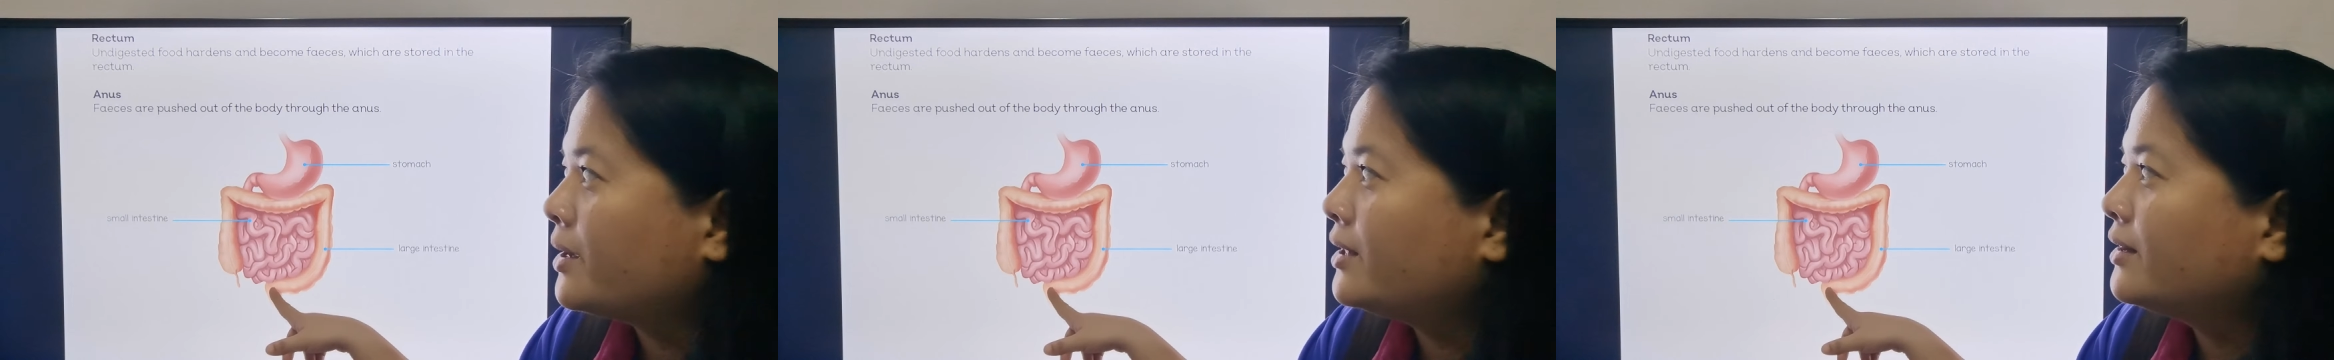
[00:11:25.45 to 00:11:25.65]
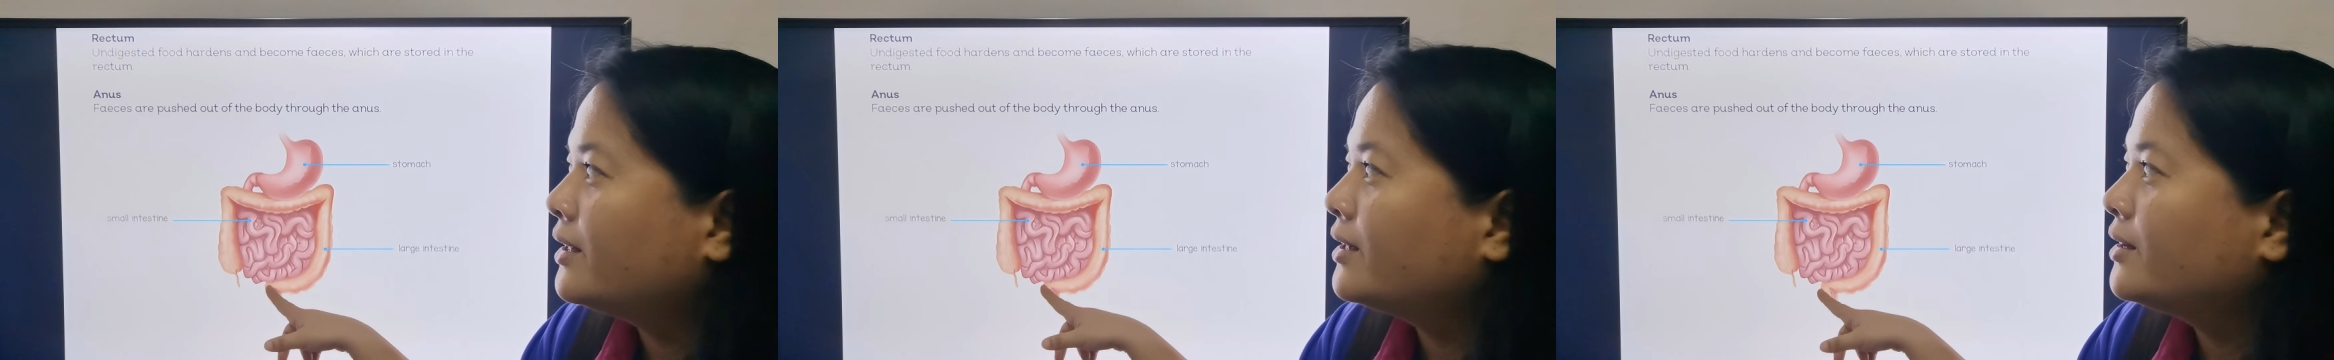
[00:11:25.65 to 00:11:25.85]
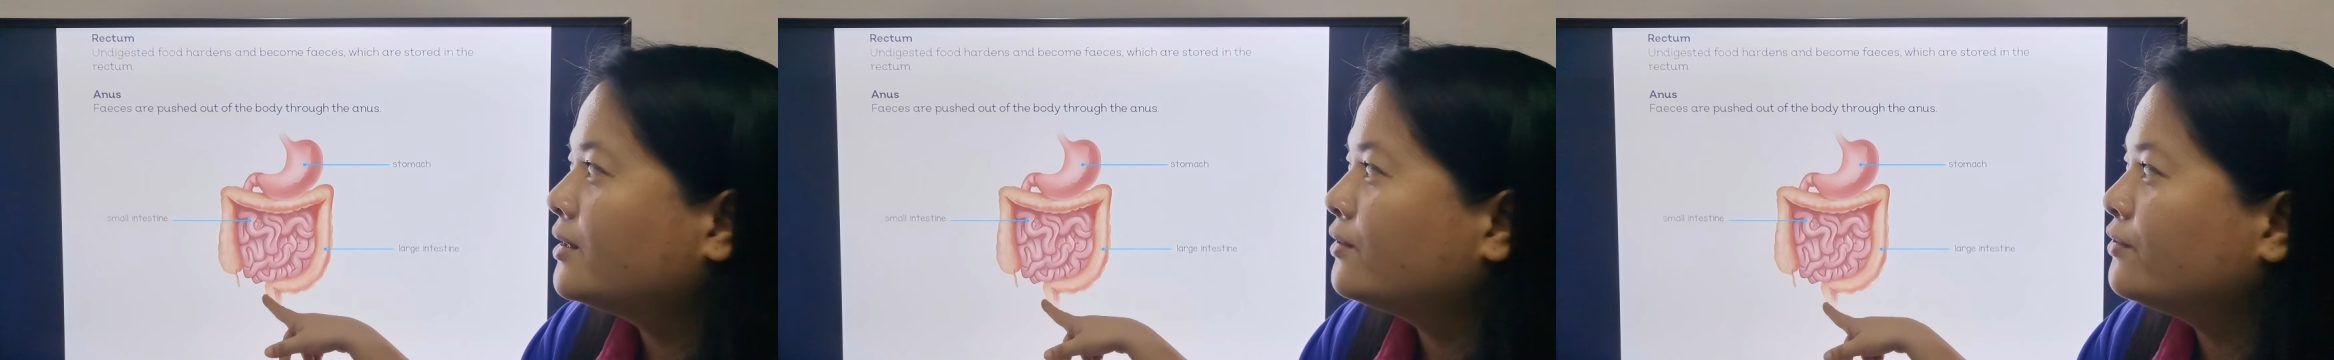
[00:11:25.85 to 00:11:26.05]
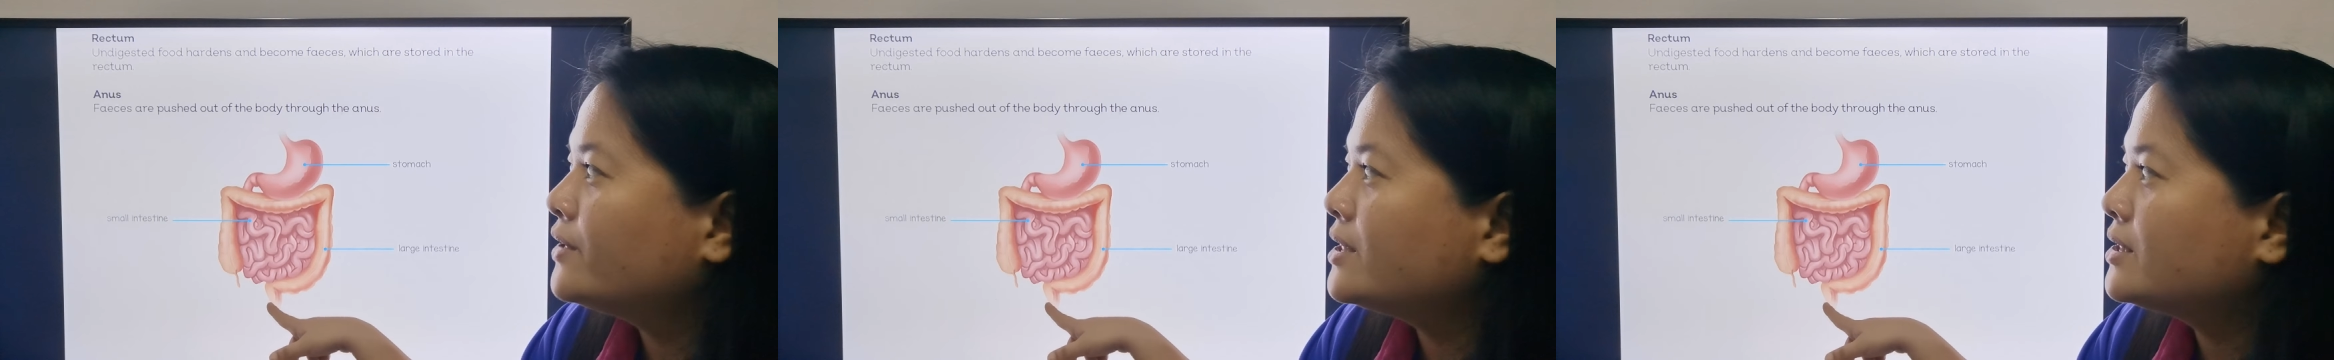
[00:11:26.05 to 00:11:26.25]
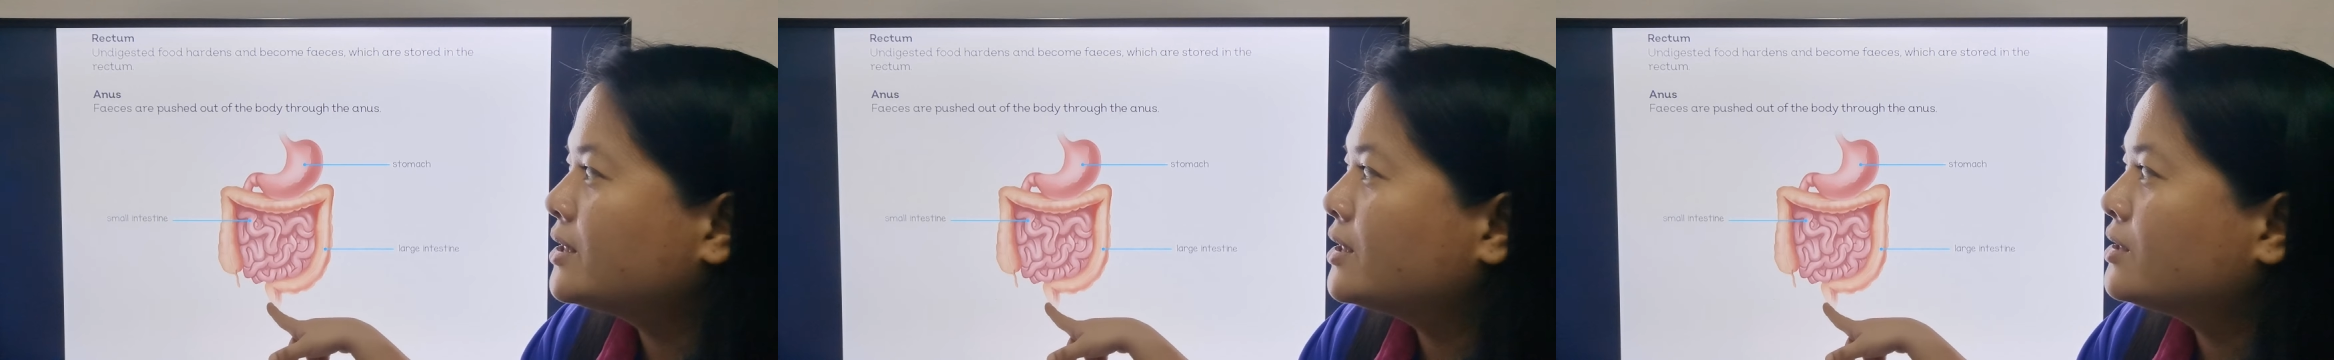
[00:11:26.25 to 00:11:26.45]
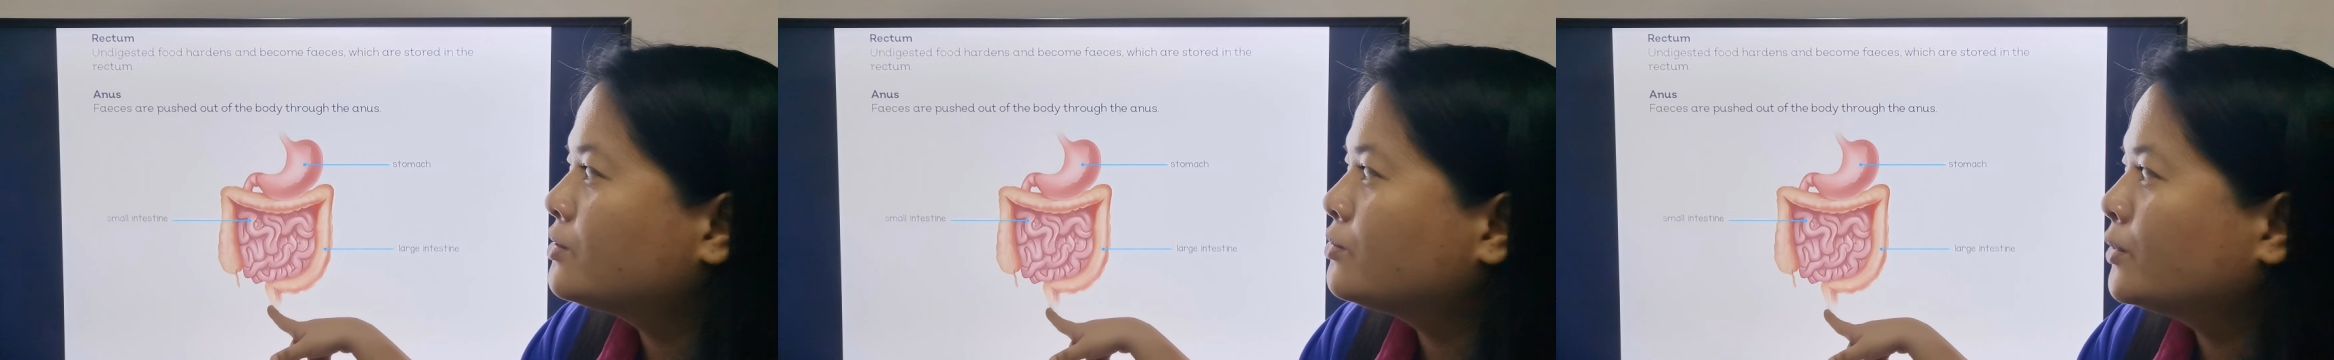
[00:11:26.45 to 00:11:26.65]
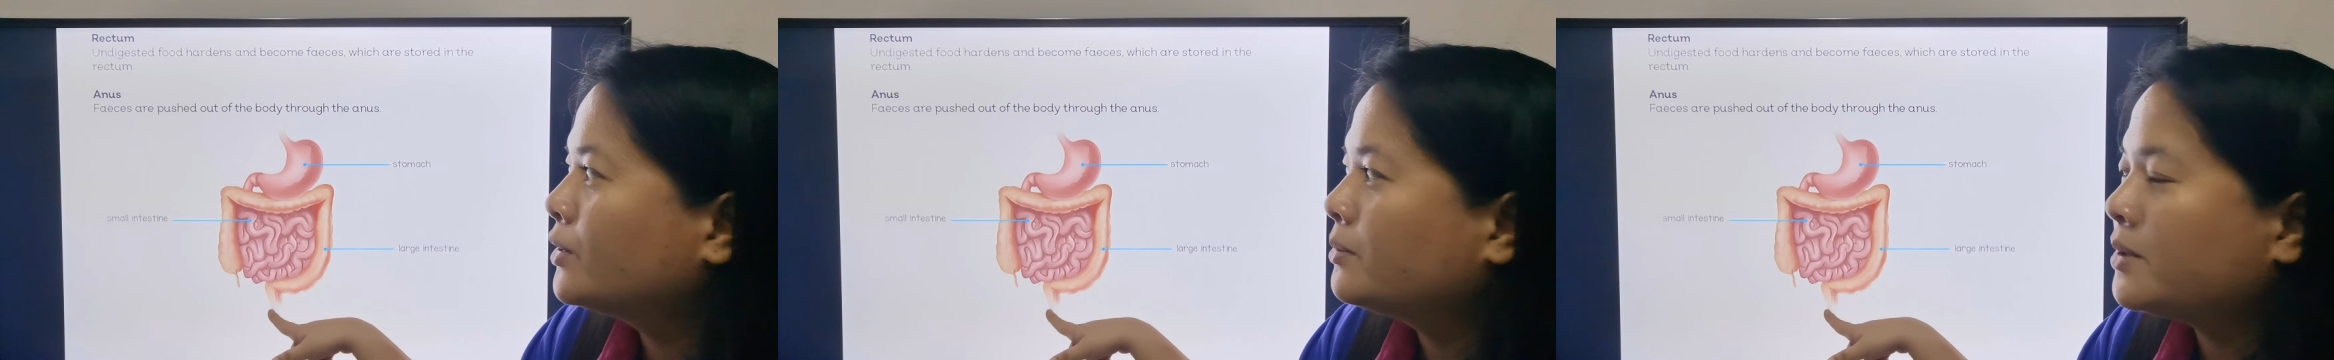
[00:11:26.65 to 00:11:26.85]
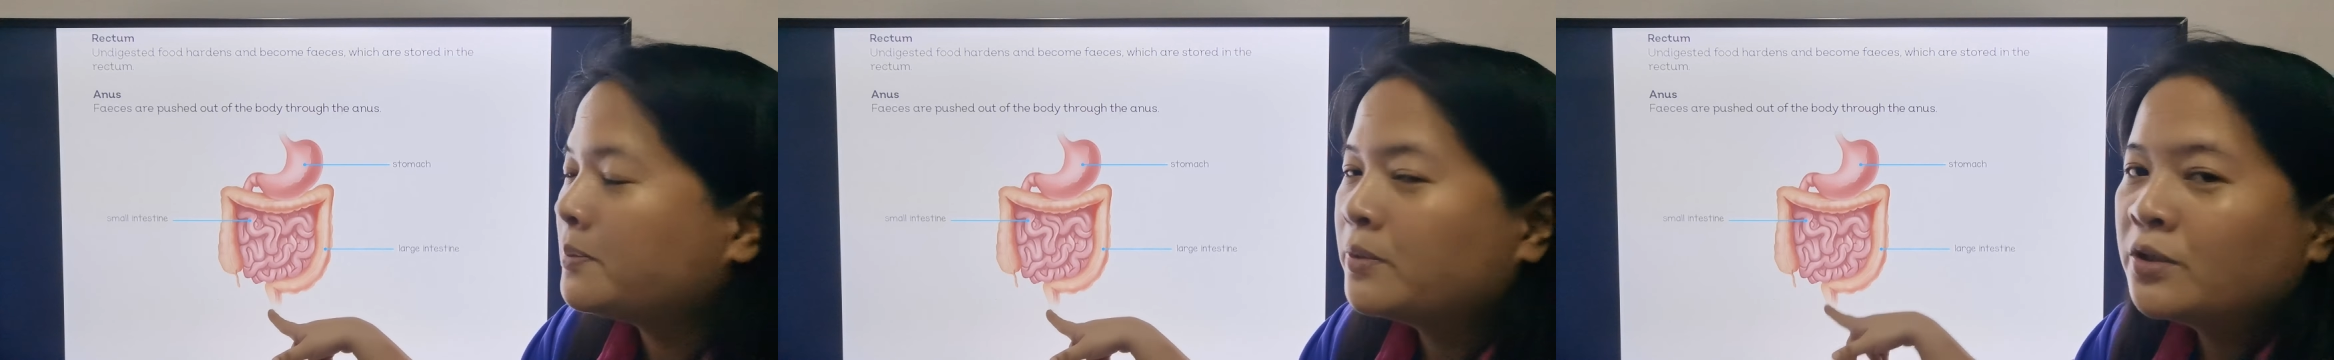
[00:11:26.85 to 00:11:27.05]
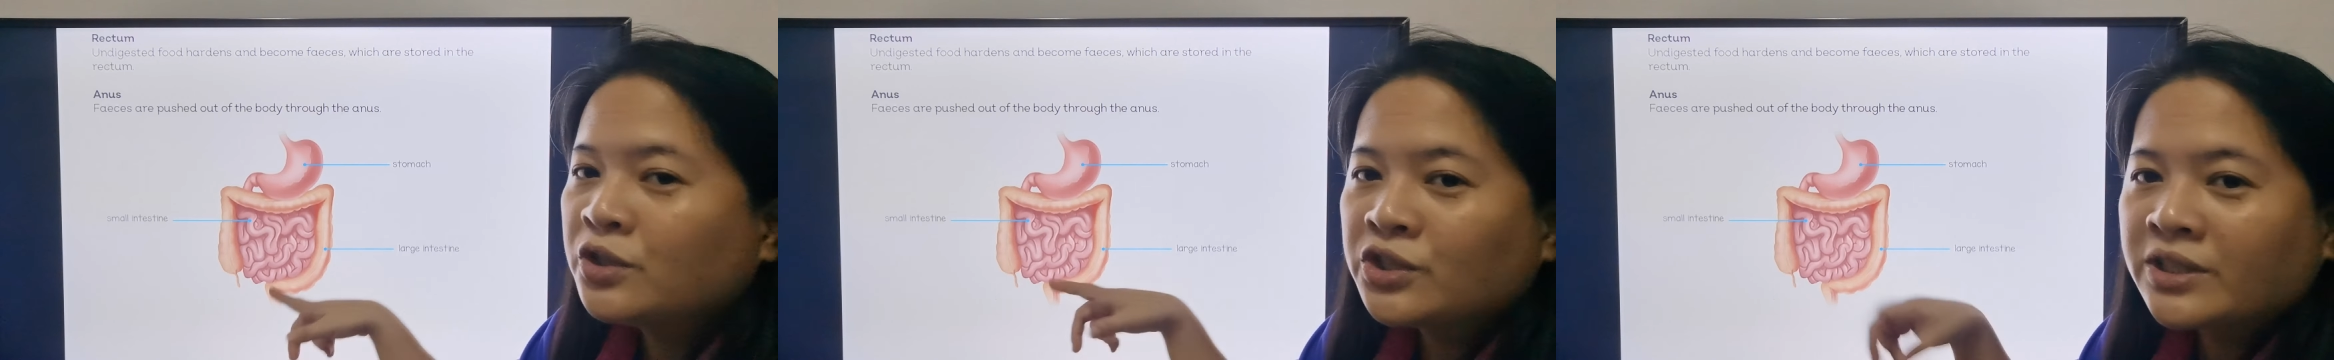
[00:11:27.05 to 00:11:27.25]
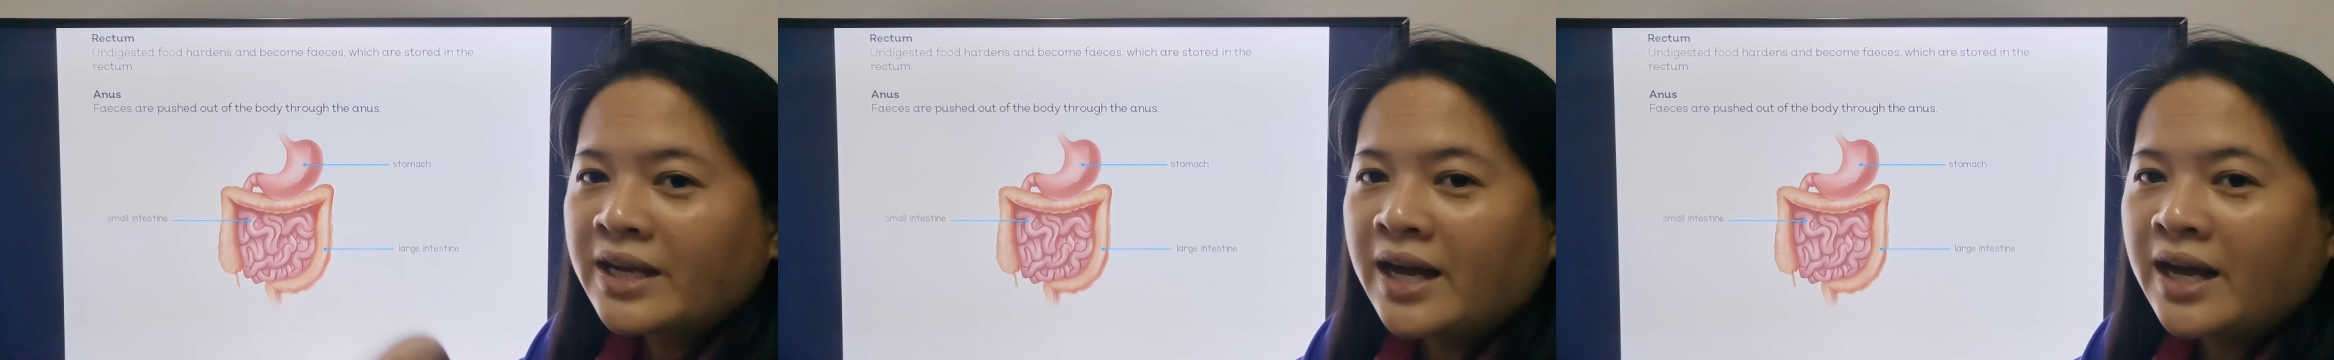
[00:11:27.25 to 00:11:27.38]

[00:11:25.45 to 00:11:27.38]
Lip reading: And then the feces will be pushed